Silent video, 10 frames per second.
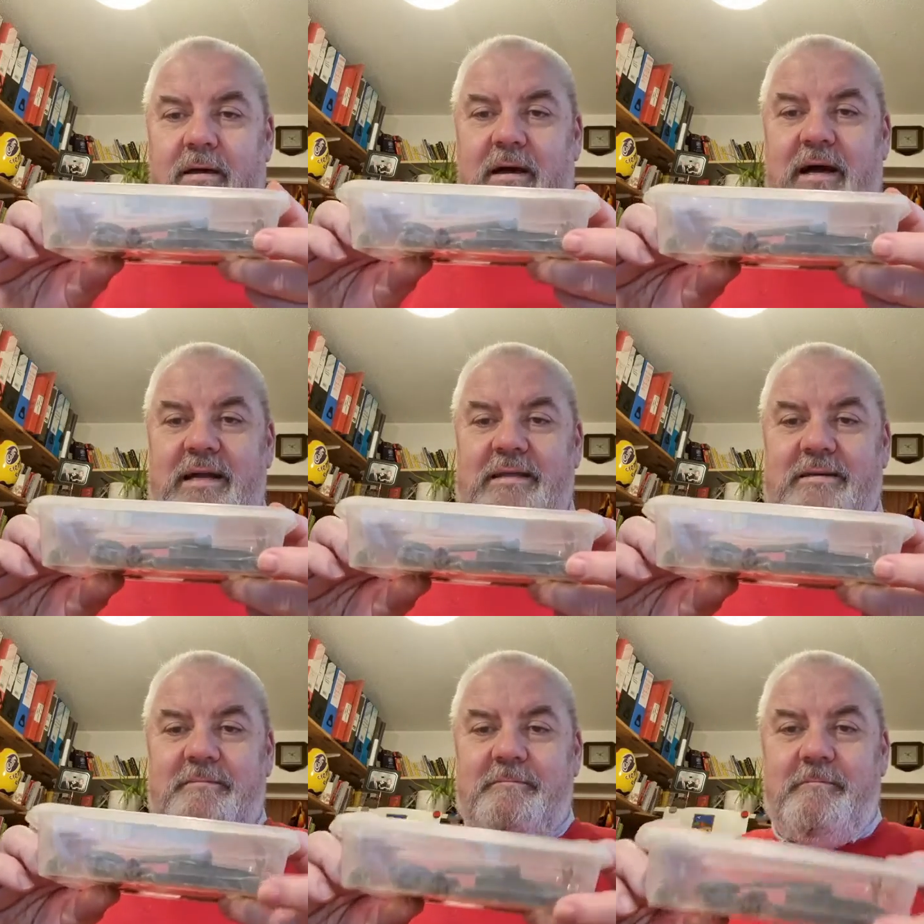And
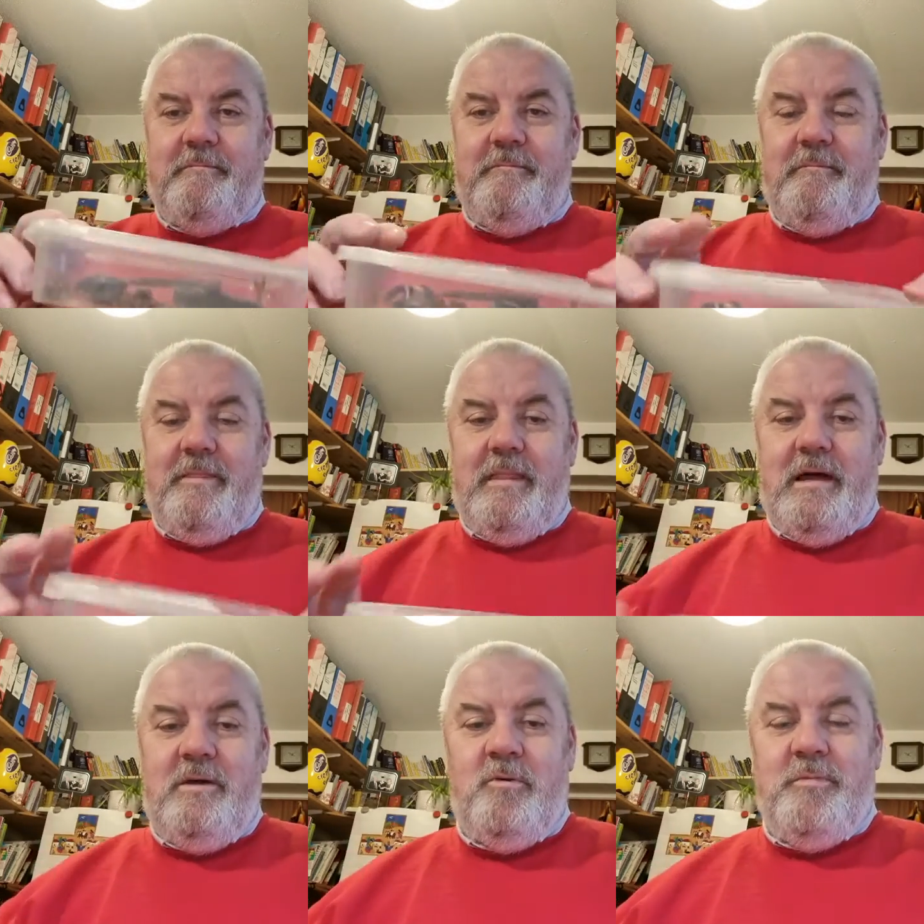
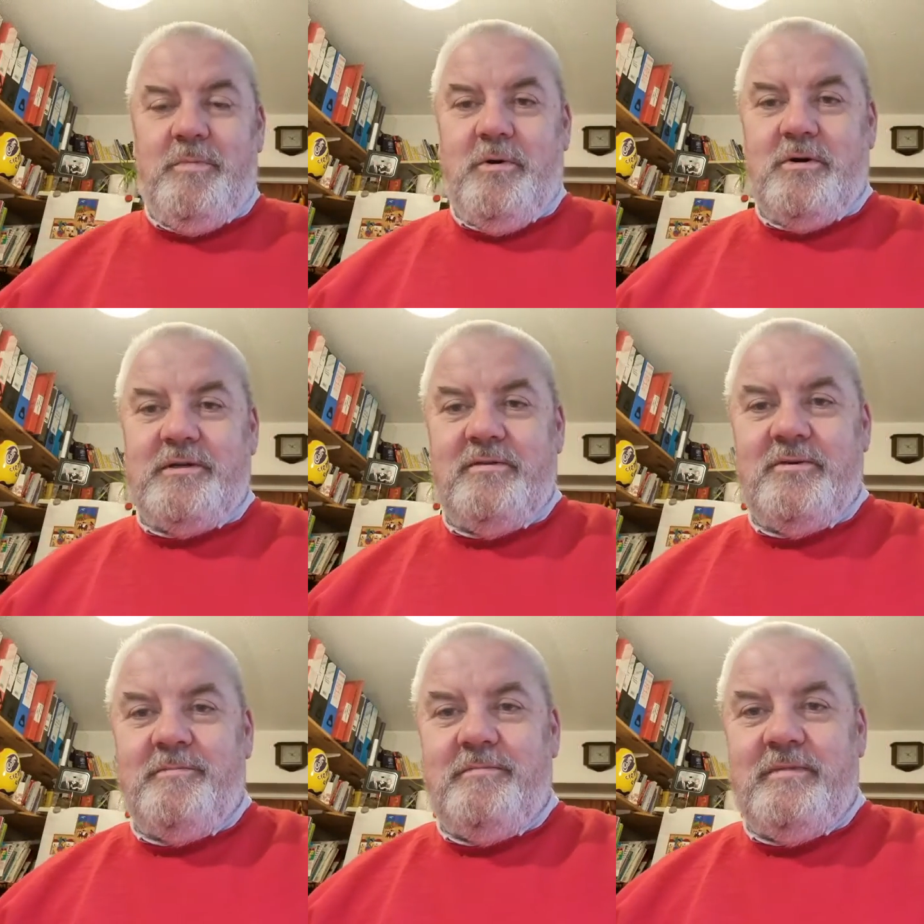I opened the box and I
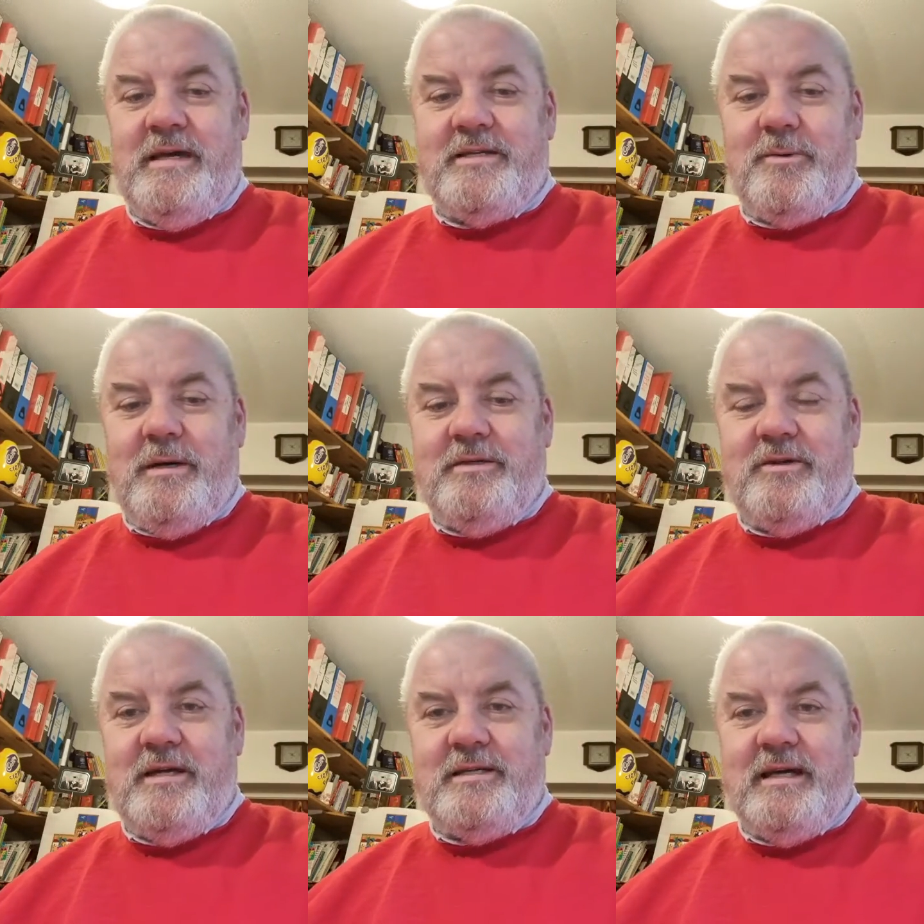thought, that's quite
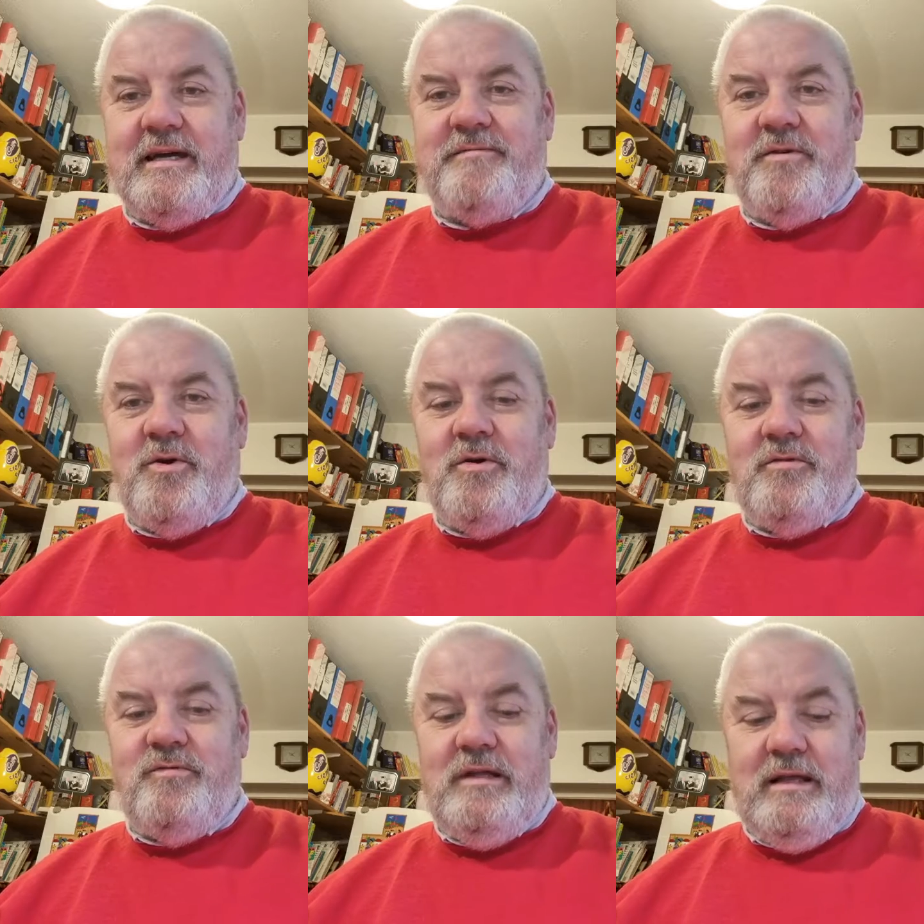interesting. I'd
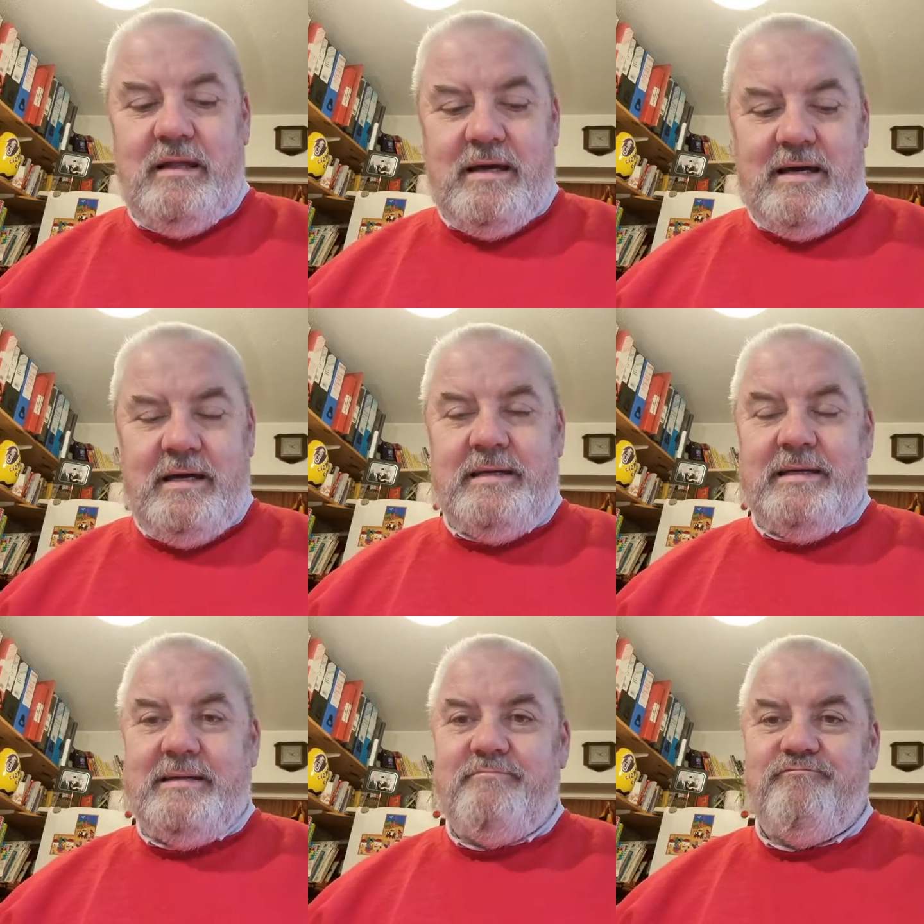forgotten really that I had it.